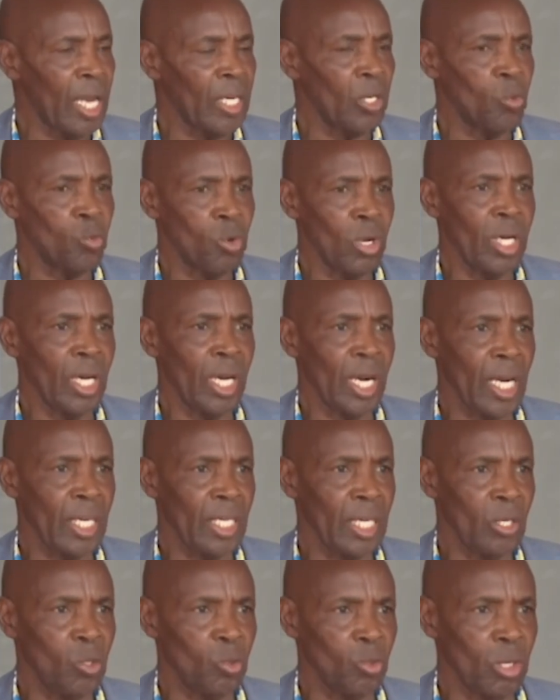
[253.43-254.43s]
as quickly
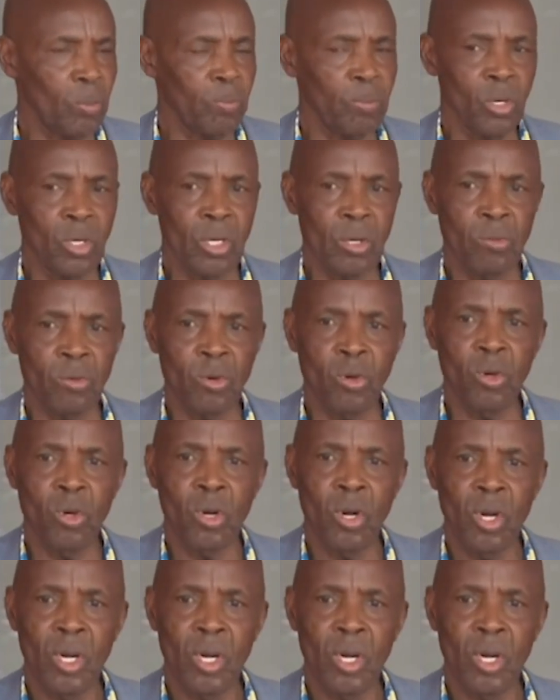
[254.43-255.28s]
as it was possible